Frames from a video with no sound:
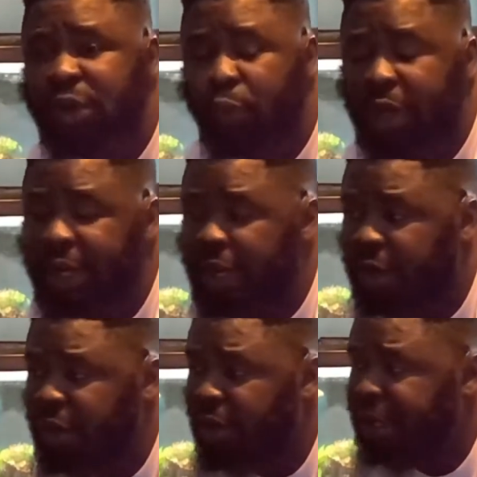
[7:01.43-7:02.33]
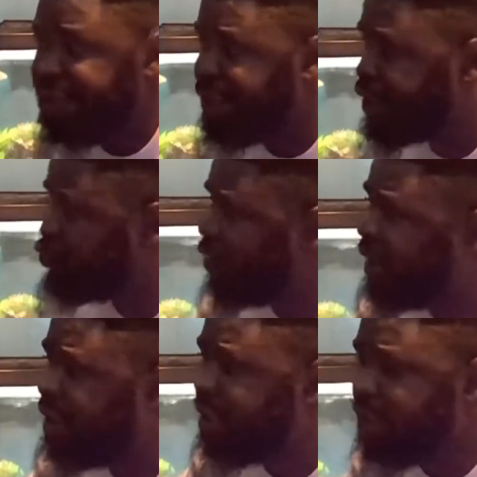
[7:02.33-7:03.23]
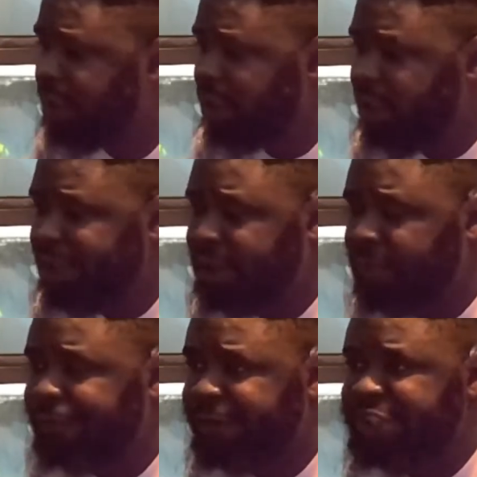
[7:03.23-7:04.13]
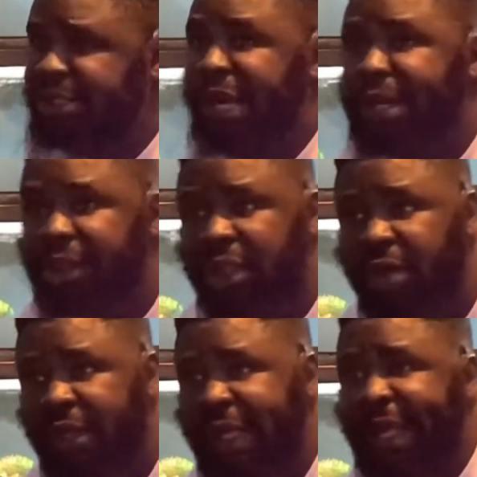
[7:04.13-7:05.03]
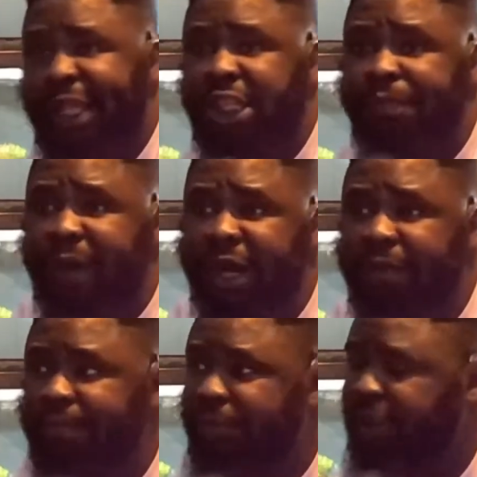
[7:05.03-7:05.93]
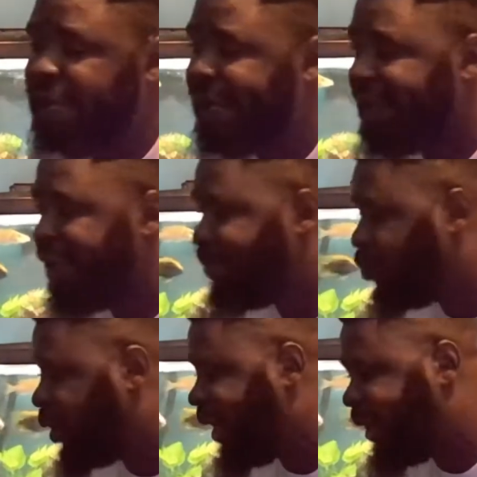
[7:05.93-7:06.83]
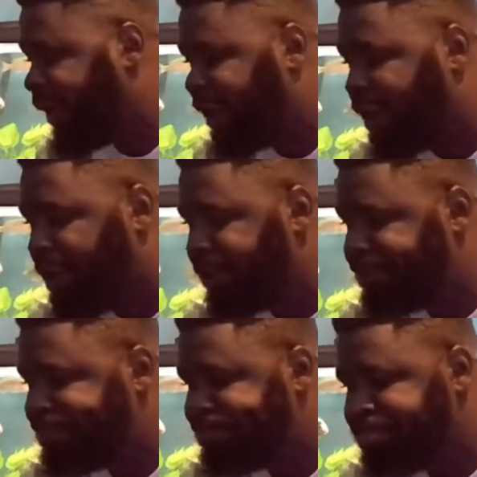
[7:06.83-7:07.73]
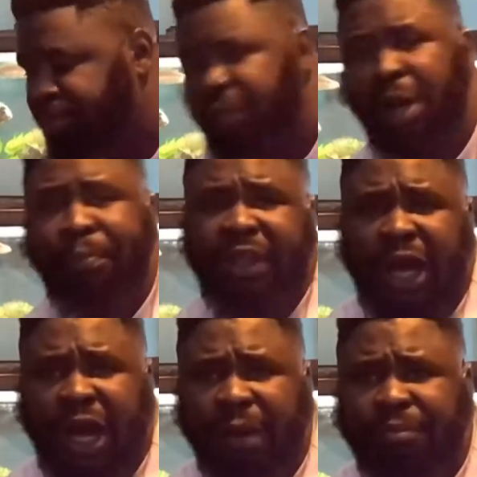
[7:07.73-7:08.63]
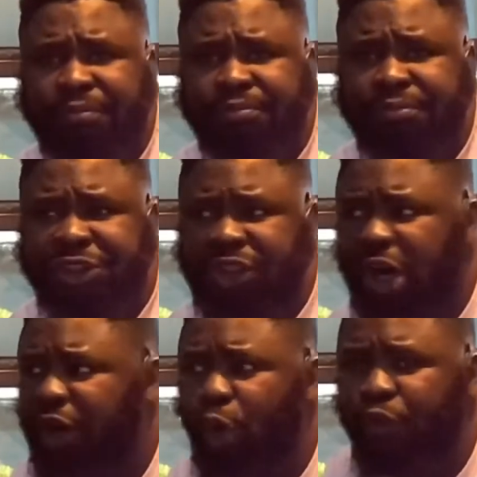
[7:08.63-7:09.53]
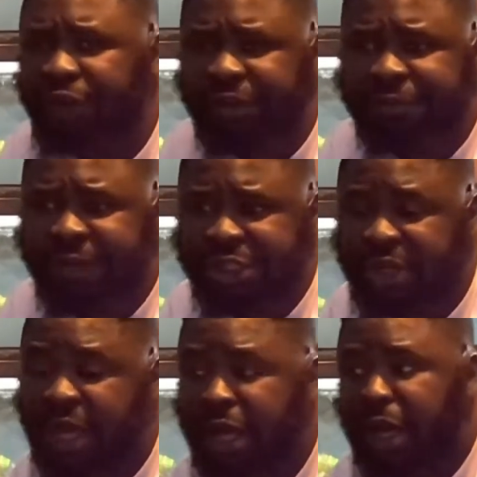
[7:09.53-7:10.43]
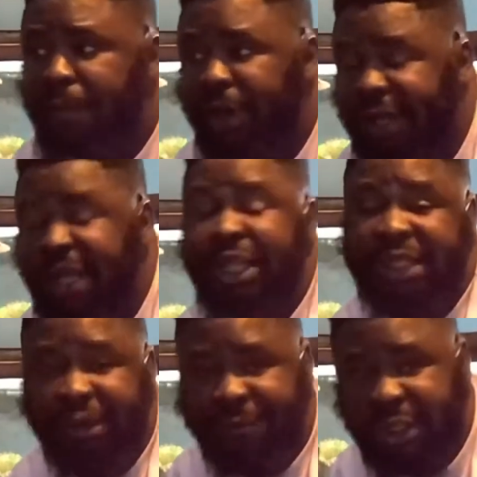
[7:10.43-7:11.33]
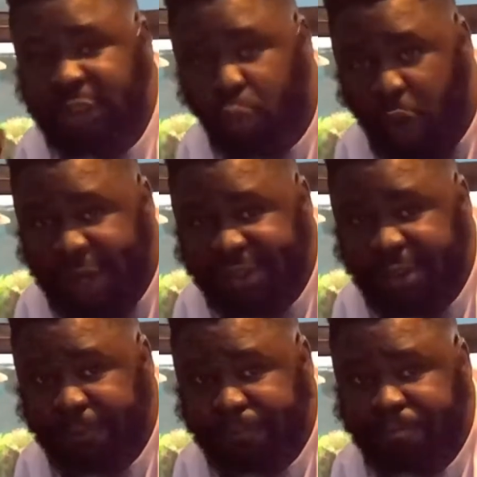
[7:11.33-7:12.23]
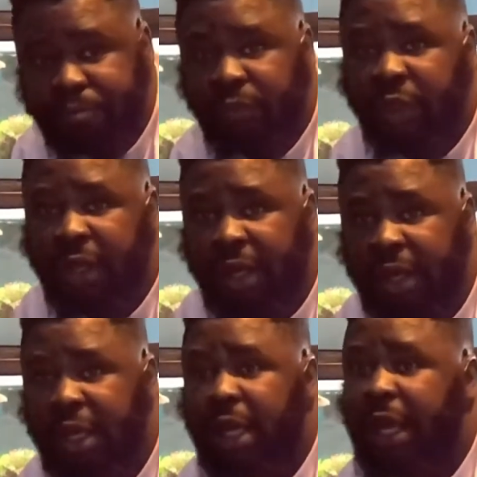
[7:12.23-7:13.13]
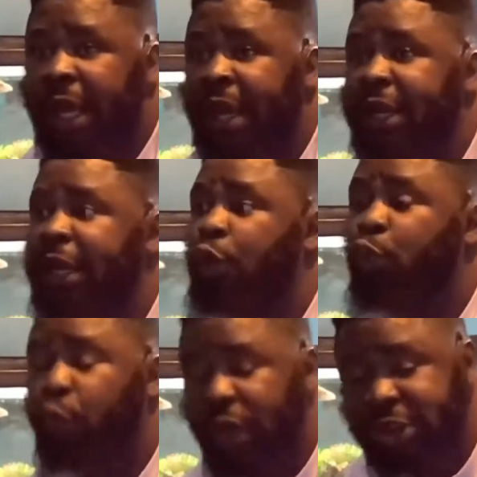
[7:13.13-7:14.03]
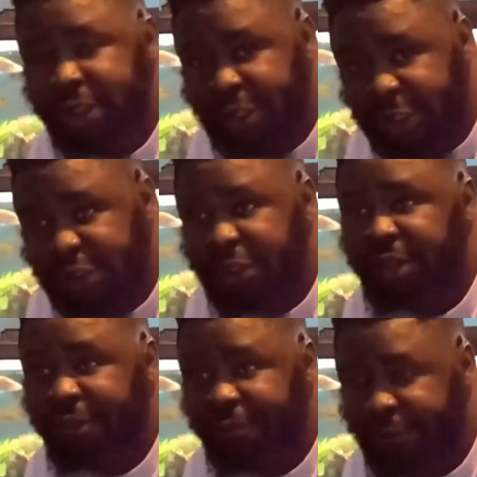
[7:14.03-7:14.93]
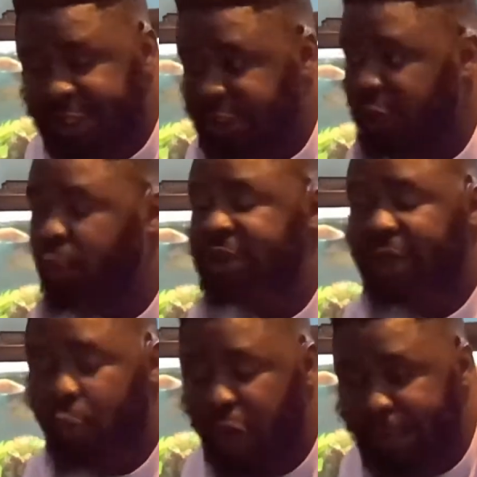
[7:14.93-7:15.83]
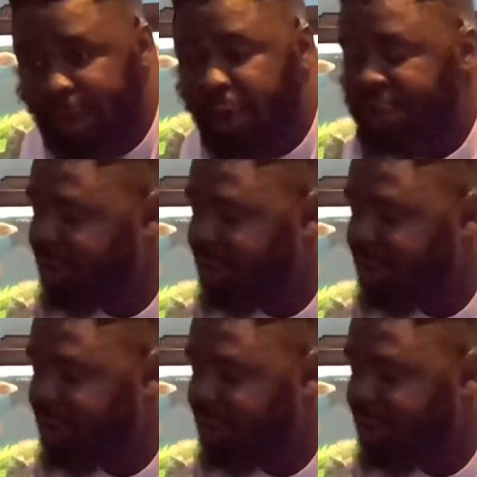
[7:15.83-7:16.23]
it where it's stringy, and some fish not necessarily a spot, but like more like a blob all over your fish. But it is definitely white, okay, and it will kill your fish. It will wipe out your